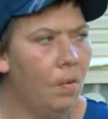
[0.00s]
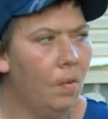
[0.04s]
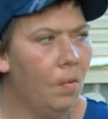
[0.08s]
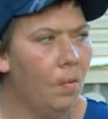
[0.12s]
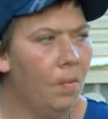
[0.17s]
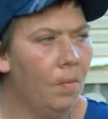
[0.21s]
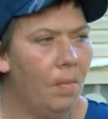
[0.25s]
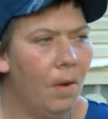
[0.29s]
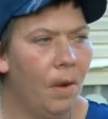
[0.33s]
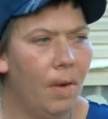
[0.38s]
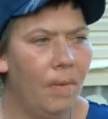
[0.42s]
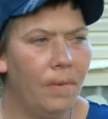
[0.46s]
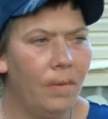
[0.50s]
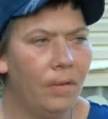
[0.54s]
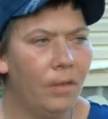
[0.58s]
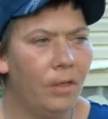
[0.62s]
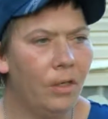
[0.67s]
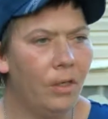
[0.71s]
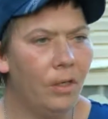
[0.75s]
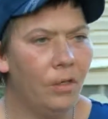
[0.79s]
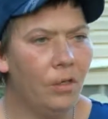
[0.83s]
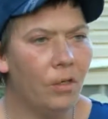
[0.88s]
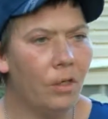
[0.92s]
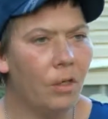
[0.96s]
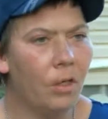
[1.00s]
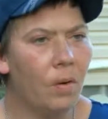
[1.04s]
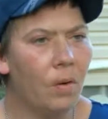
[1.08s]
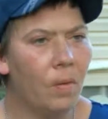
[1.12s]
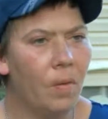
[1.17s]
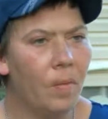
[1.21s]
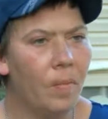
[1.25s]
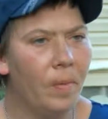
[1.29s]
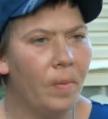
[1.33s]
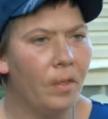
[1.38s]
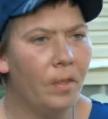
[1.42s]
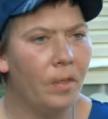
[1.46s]
When my sister
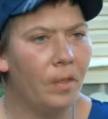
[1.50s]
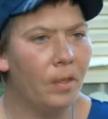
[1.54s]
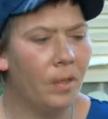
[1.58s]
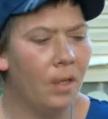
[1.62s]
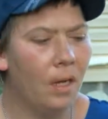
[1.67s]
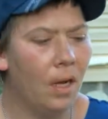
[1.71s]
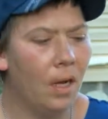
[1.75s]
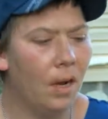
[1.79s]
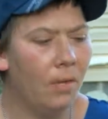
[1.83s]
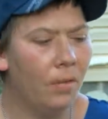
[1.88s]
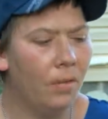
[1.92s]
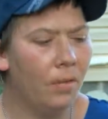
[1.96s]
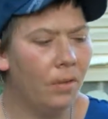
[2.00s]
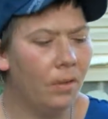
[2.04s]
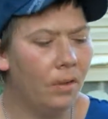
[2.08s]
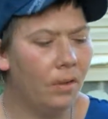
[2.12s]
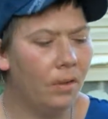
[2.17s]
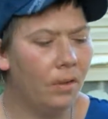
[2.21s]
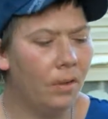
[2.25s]
came missing, I was